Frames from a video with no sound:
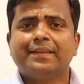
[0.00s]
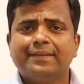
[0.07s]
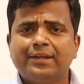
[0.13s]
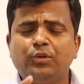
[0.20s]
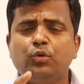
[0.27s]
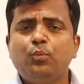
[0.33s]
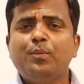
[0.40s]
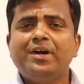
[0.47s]
Then
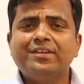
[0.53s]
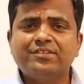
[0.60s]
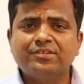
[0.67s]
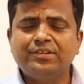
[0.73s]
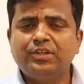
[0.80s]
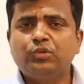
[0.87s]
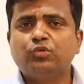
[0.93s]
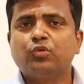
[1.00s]
you must
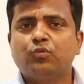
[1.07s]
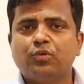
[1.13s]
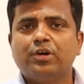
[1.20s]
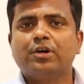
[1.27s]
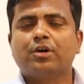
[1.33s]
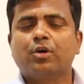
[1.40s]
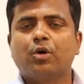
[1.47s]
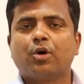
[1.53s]
need to
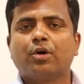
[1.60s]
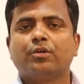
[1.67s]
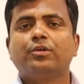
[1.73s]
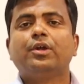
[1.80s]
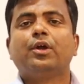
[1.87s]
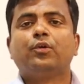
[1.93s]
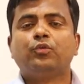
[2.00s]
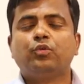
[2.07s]
work
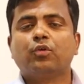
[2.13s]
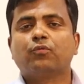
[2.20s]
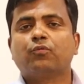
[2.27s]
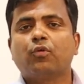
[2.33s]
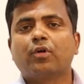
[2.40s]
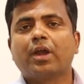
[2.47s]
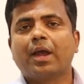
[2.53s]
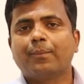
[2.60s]
on your
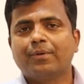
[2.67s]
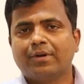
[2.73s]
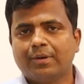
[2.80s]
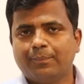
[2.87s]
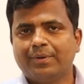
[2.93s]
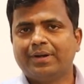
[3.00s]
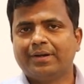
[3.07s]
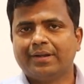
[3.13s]

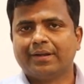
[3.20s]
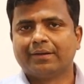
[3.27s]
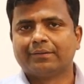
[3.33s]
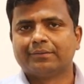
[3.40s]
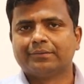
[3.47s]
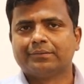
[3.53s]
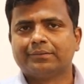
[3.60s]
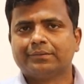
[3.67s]
vocabulary building.
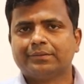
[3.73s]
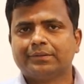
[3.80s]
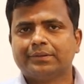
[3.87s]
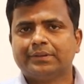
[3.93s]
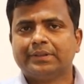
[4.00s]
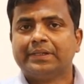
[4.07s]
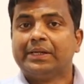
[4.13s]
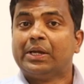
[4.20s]

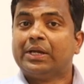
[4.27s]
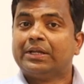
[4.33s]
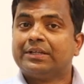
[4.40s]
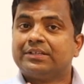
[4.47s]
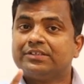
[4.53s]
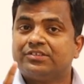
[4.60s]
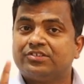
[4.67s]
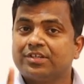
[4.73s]

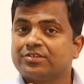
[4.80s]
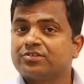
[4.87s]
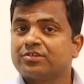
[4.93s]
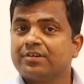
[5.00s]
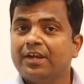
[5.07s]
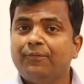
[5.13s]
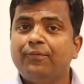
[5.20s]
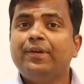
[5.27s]
Just
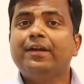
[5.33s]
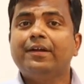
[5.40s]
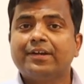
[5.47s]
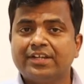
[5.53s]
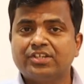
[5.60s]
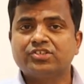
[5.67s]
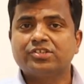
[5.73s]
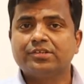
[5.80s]
referring a
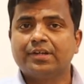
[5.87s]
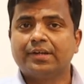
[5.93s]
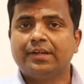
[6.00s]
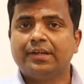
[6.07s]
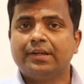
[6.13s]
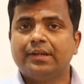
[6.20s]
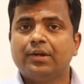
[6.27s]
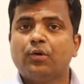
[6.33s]

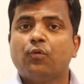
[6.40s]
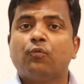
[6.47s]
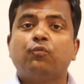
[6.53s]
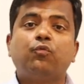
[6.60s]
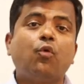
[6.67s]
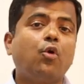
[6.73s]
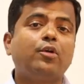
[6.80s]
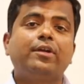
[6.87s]
dictionary
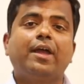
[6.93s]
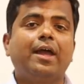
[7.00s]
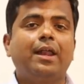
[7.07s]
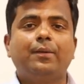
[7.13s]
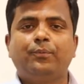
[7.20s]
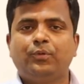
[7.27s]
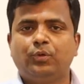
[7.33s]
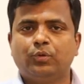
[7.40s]
won't
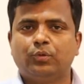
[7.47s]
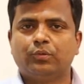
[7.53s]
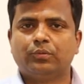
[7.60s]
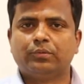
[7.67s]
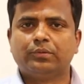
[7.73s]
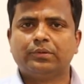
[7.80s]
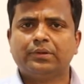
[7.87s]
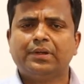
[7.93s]
help you.
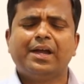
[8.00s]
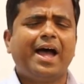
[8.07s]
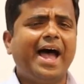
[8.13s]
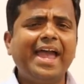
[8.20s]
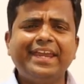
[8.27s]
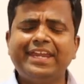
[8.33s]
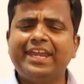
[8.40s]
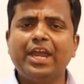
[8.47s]

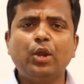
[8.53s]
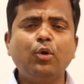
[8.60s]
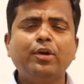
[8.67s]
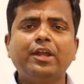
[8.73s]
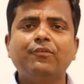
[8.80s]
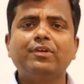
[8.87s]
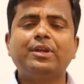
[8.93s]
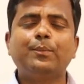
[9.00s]
I
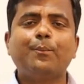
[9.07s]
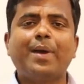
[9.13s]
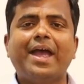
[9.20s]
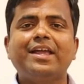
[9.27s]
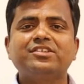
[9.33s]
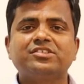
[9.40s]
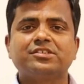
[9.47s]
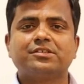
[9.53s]
cannot even
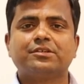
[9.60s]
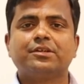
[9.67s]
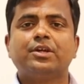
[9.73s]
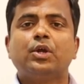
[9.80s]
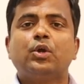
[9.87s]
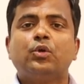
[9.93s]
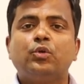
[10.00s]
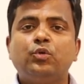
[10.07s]
imagine
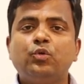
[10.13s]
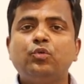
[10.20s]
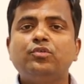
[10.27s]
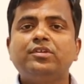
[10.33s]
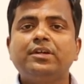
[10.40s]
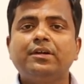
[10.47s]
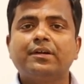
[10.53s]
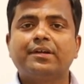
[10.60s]

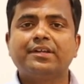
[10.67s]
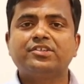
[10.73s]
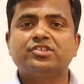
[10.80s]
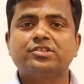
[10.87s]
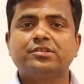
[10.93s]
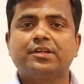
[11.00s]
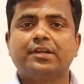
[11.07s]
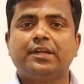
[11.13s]
using a
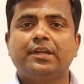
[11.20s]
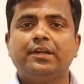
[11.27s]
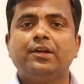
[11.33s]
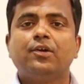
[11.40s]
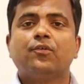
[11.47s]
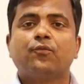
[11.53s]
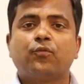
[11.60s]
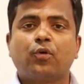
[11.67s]

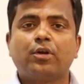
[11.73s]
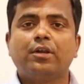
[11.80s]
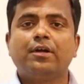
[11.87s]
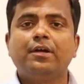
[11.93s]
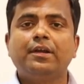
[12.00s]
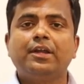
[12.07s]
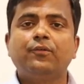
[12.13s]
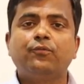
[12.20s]
dictionary for
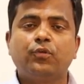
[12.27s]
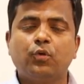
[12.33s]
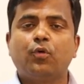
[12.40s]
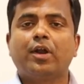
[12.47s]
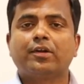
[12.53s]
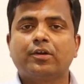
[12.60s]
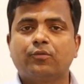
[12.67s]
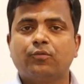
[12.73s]
learning few
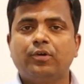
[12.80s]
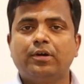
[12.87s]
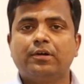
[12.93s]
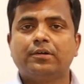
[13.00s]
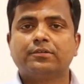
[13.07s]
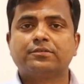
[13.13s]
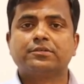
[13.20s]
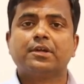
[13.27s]
hundred
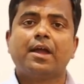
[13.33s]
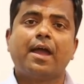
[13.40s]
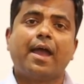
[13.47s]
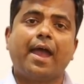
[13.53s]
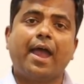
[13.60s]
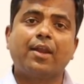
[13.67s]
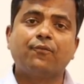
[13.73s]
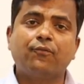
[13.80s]
words
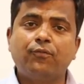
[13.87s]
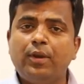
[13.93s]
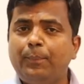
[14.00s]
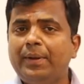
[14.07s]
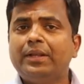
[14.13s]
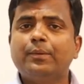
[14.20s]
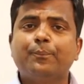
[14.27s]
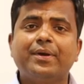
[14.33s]
and
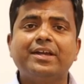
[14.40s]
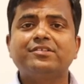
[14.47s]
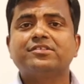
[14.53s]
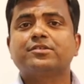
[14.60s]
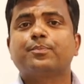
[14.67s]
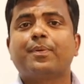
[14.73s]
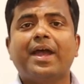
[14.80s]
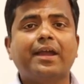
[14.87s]
flipping the
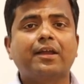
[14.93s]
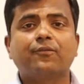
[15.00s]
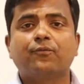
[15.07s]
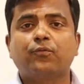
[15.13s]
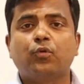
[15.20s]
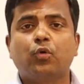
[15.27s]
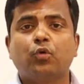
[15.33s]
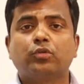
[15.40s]
pages back and
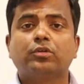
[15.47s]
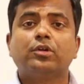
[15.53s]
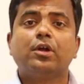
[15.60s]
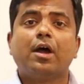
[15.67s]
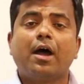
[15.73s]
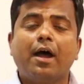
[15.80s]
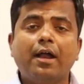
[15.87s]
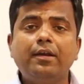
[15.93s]
forth
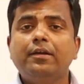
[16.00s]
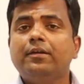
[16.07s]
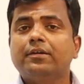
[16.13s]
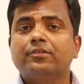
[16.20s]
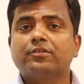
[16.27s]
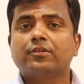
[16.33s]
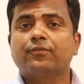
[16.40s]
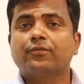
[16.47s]

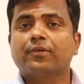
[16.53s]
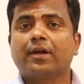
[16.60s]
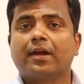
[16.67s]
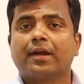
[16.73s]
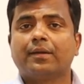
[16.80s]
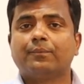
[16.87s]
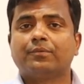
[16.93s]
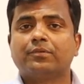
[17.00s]
hundreds of
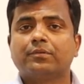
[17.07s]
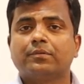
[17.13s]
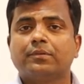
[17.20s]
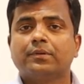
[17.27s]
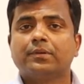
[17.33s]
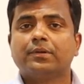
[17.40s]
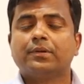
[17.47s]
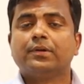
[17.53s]
times.
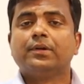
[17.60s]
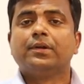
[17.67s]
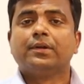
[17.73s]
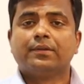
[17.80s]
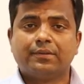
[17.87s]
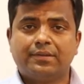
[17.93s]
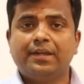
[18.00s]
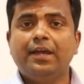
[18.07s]

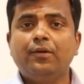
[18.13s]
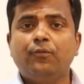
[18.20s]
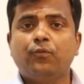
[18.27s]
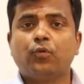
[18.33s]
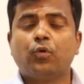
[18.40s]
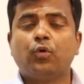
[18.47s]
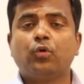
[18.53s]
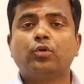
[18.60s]

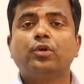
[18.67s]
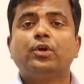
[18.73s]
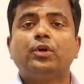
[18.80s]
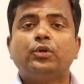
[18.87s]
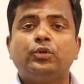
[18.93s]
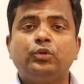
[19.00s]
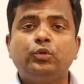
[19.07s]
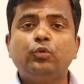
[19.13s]
Therefore,
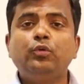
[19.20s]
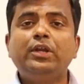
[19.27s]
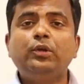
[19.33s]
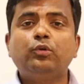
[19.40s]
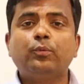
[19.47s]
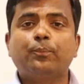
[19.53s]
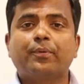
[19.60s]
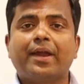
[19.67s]
you
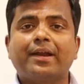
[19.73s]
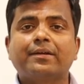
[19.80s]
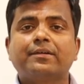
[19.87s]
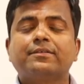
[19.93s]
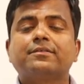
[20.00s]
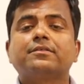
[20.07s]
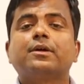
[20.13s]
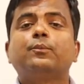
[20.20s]
need to
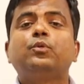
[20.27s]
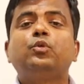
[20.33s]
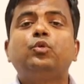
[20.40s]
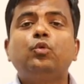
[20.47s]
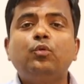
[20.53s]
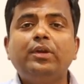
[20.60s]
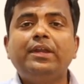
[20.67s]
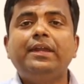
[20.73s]
practice some
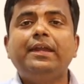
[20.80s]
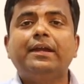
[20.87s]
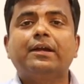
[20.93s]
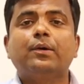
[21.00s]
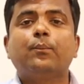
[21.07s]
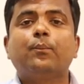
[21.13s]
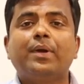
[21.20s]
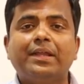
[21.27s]
unique
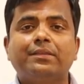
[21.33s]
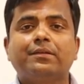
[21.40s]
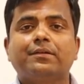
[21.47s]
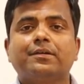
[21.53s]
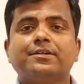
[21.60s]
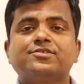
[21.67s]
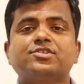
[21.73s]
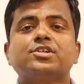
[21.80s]

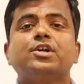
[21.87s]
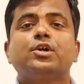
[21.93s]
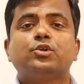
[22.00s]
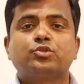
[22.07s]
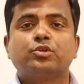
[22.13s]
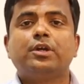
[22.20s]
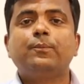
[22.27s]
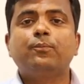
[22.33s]
methods
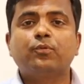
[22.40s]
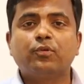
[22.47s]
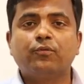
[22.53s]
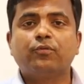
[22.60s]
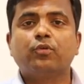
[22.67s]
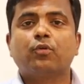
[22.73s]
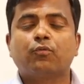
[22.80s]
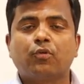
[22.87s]
to
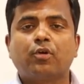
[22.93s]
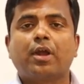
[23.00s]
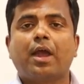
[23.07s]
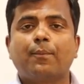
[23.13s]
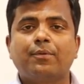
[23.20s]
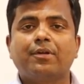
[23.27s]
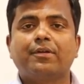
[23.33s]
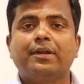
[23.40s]
improve your
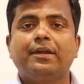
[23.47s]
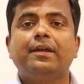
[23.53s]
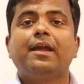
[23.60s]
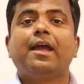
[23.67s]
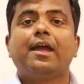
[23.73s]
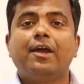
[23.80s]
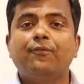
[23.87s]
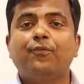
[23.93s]
vocabulary
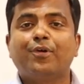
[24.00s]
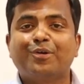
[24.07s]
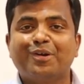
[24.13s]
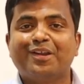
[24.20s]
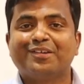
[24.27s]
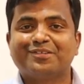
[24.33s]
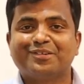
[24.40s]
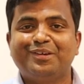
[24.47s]

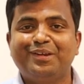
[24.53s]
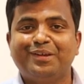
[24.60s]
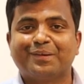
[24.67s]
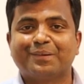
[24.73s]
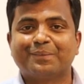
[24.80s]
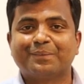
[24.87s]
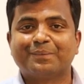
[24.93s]
effortlessly.